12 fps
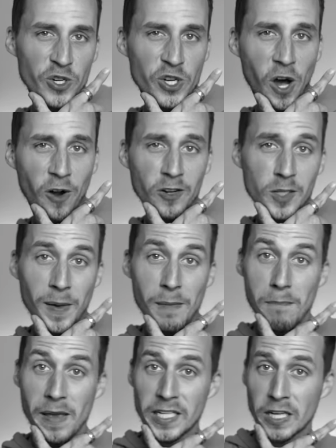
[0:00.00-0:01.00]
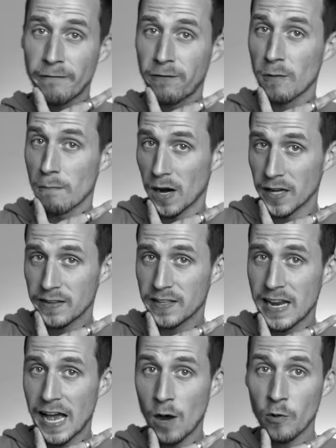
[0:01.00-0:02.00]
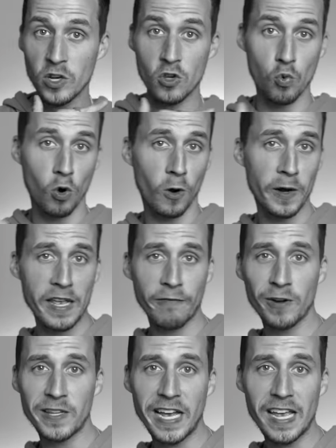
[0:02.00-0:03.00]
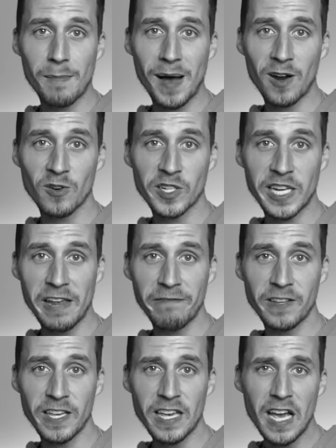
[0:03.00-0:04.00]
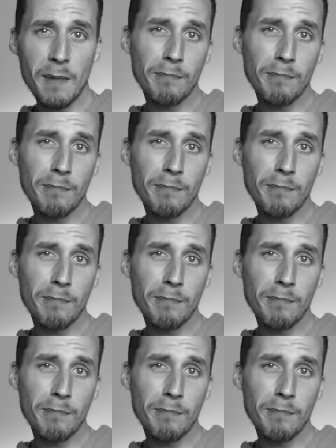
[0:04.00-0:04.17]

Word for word: daughter's been missing for months now and you worry every day about her safety,